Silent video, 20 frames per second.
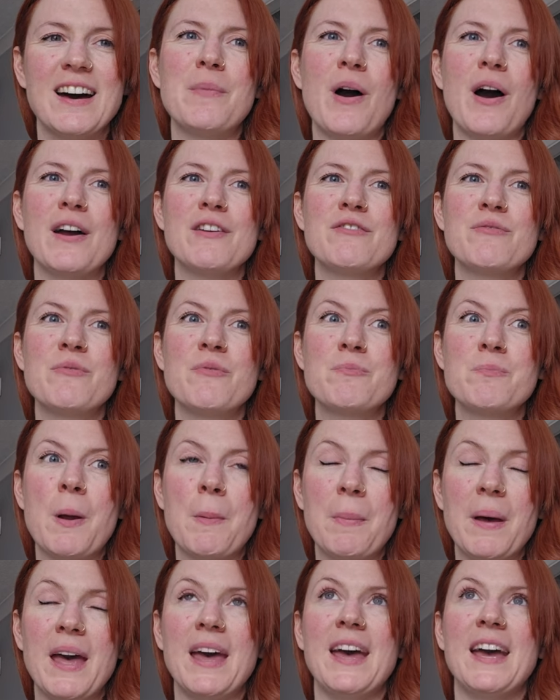But I've
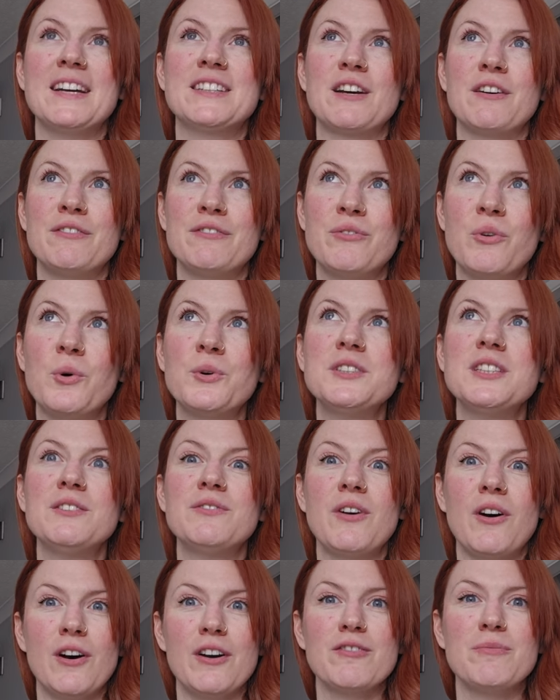prepared a
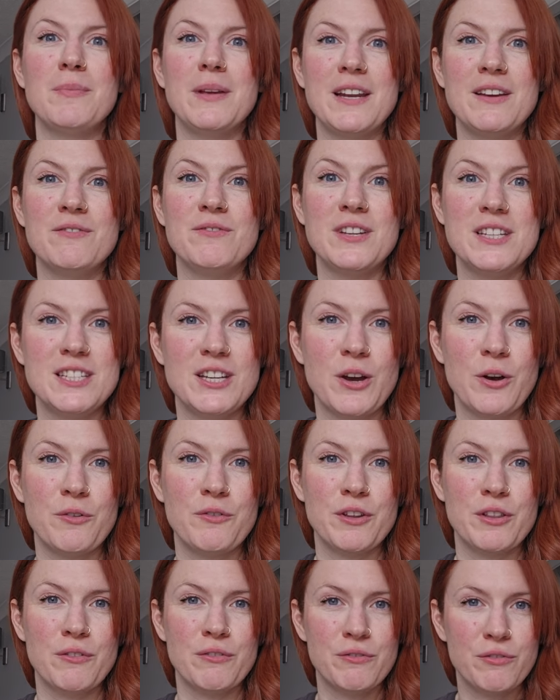forty-five minute video
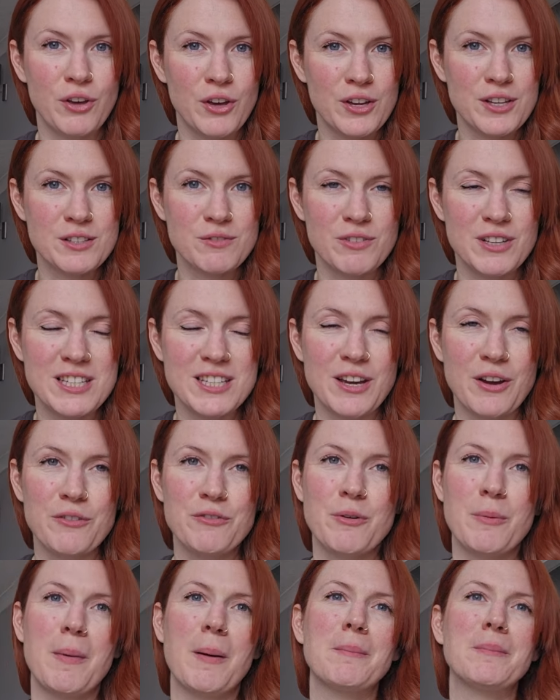for the first video
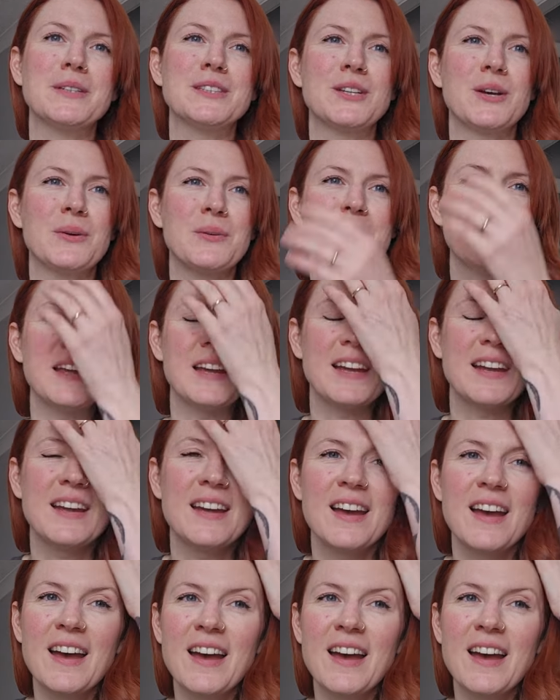for members only.